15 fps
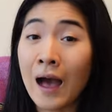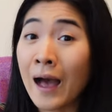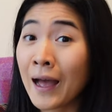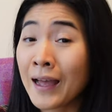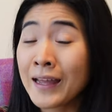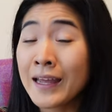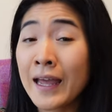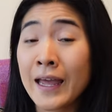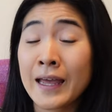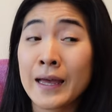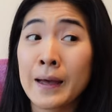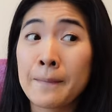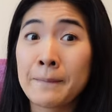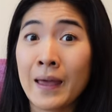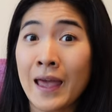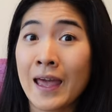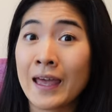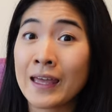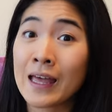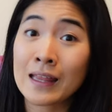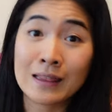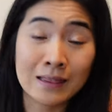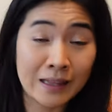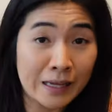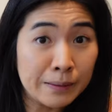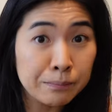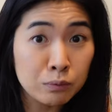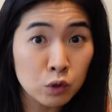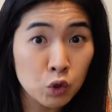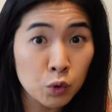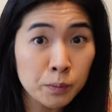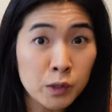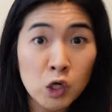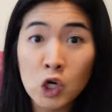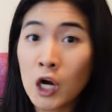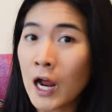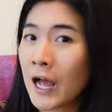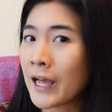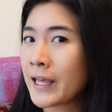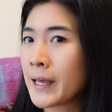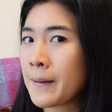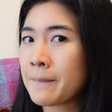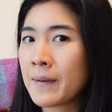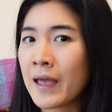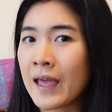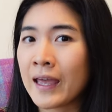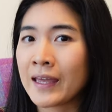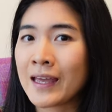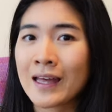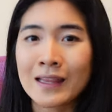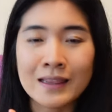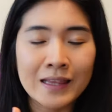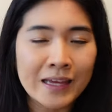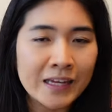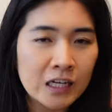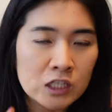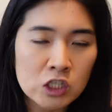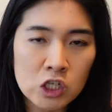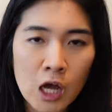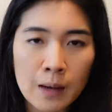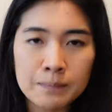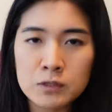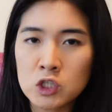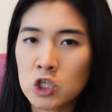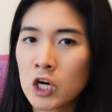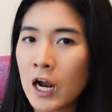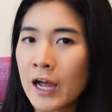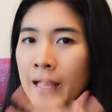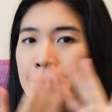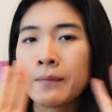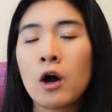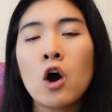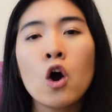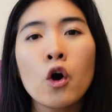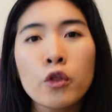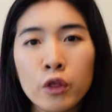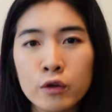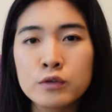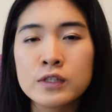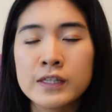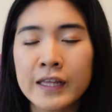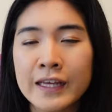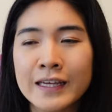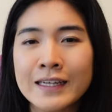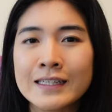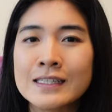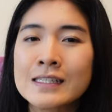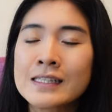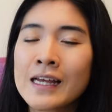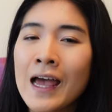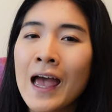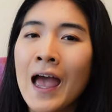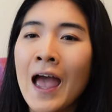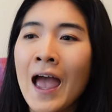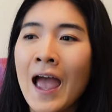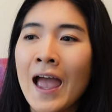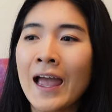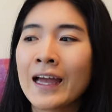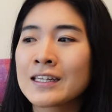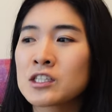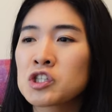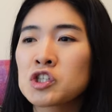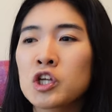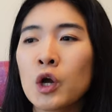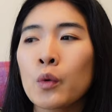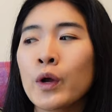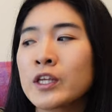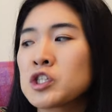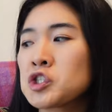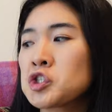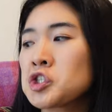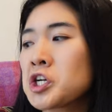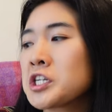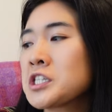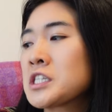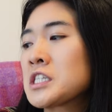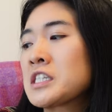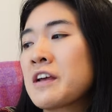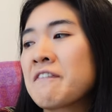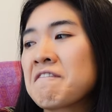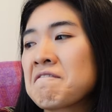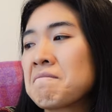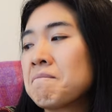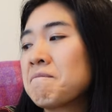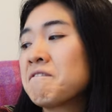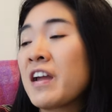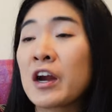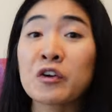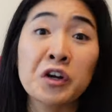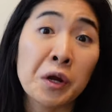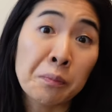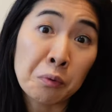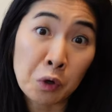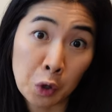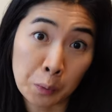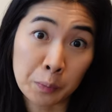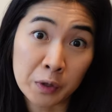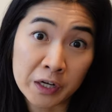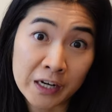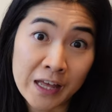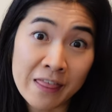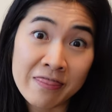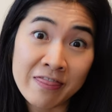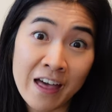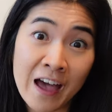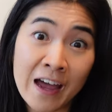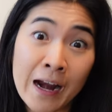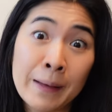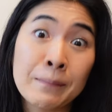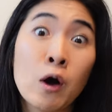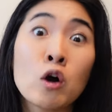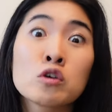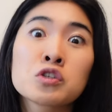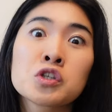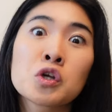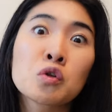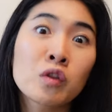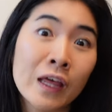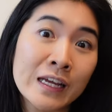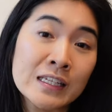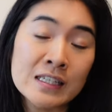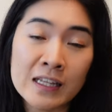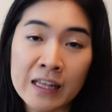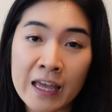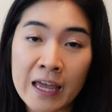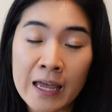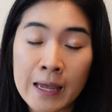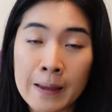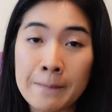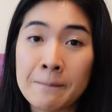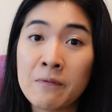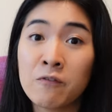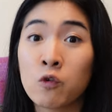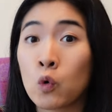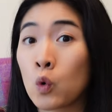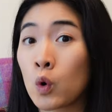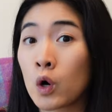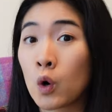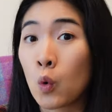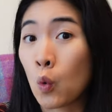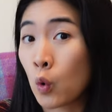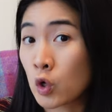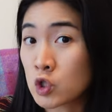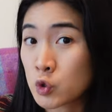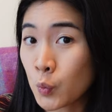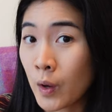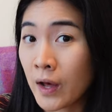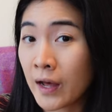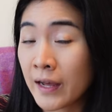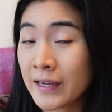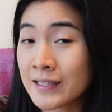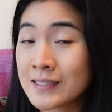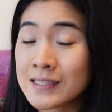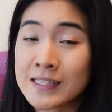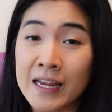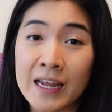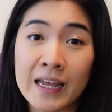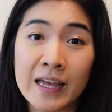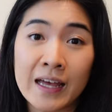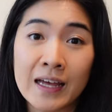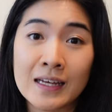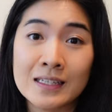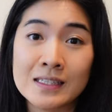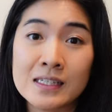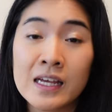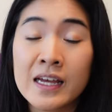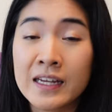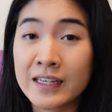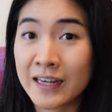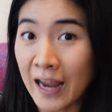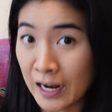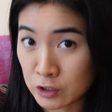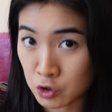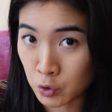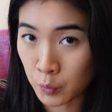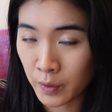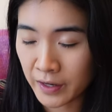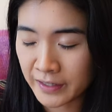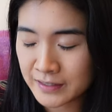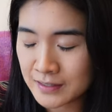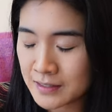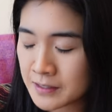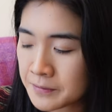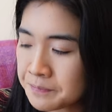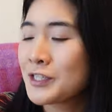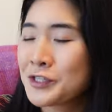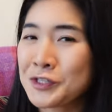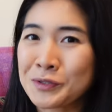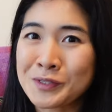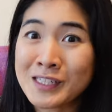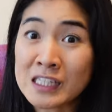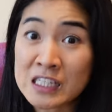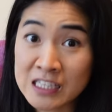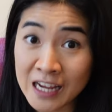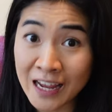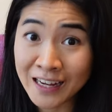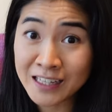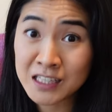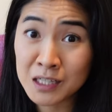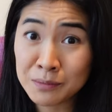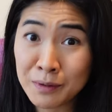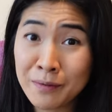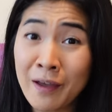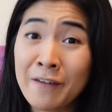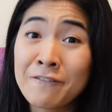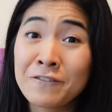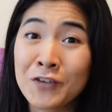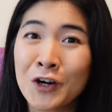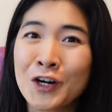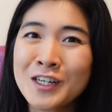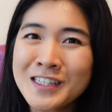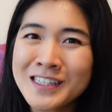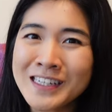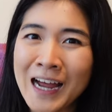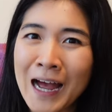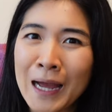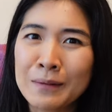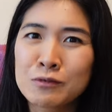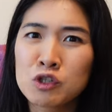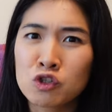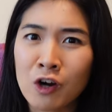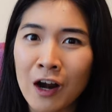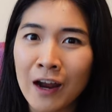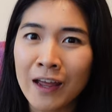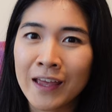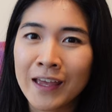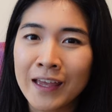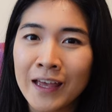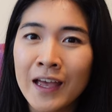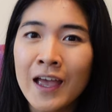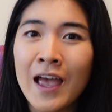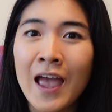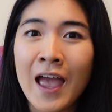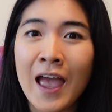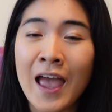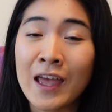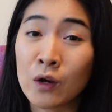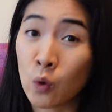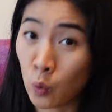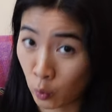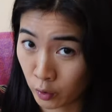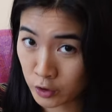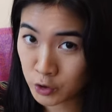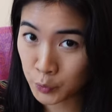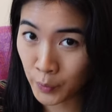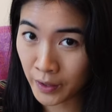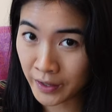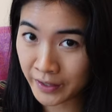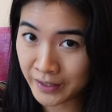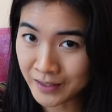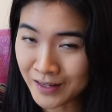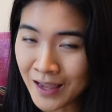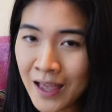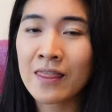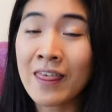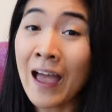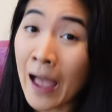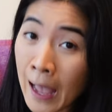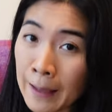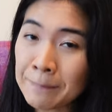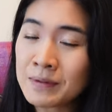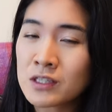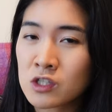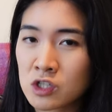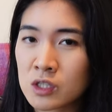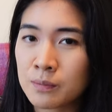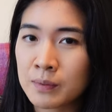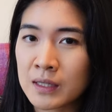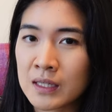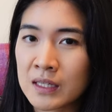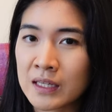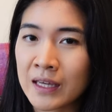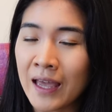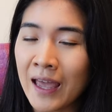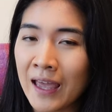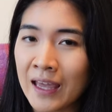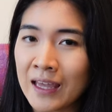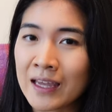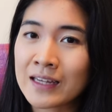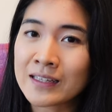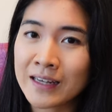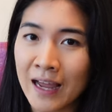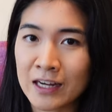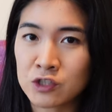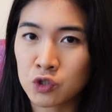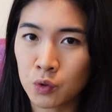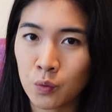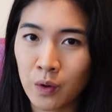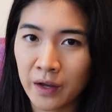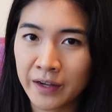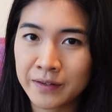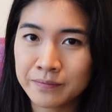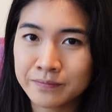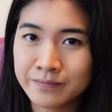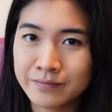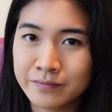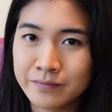I am a late bloomer, I am a late adopter, I am all those things. And so it's just very appropriate that I'm also late to the game for orange wines and natural wines. So today is gonna be my first time trying an orange wine that happens to be a natural wine.